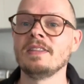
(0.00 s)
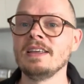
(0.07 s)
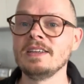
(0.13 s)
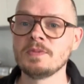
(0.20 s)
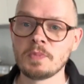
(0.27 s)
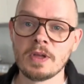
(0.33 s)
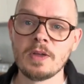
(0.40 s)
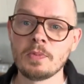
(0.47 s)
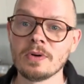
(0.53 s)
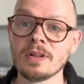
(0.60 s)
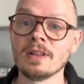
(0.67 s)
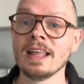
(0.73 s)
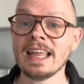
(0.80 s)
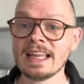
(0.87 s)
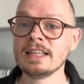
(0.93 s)
these
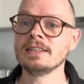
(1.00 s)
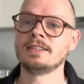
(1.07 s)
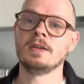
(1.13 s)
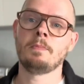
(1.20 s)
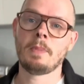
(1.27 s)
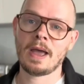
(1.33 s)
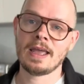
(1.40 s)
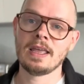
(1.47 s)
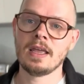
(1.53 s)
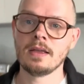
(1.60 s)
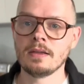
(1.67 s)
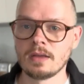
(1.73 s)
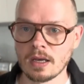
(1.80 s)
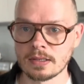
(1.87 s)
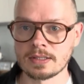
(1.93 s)
people into
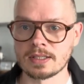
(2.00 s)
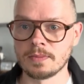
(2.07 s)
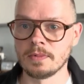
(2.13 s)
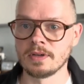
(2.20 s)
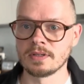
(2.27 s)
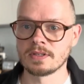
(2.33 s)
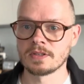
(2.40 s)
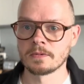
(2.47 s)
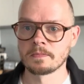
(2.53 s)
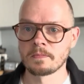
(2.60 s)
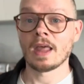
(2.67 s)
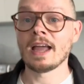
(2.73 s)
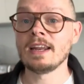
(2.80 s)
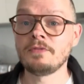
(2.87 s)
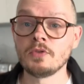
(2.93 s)
paying customers.
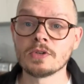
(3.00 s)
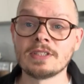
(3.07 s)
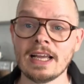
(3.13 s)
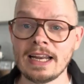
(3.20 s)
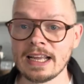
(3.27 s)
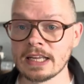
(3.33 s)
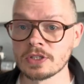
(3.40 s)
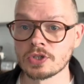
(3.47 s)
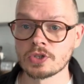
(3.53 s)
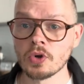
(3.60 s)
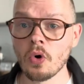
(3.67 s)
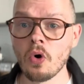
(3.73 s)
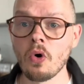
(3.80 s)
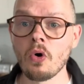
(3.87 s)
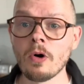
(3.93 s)
And if you're selling in
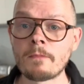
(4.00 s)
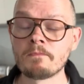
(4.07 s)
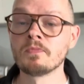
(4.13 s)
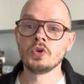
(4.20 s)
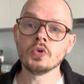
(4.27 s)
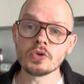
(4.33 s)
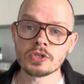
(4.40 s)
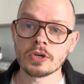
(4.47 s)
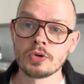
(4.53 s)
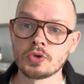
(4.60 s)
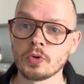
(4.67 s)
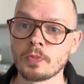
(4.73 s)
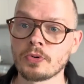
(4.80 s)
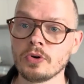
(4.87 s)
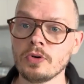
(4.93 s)
store, your
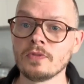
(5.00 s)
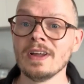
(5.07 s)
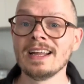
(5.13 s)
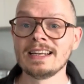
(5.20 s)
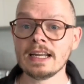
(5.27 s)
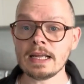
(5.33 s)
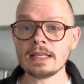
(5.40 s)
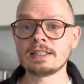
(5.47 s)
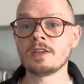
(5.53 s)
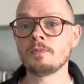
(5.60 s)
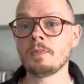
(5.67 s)
social proof needs to